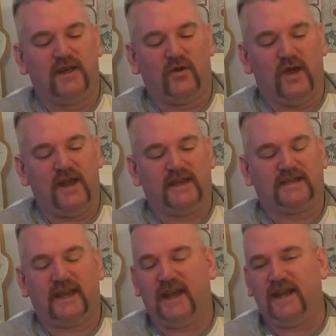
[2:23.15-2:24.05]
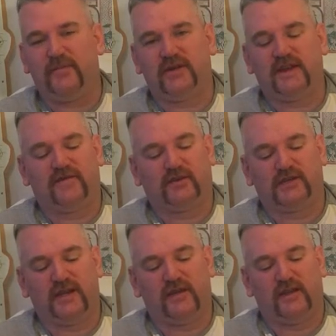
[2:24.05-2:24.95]
When has anybody ever
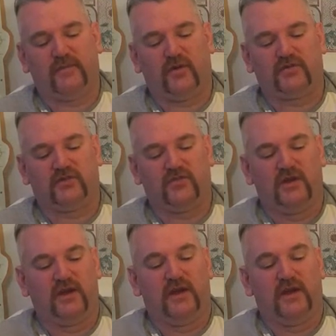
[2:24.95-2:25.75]
said in the bottle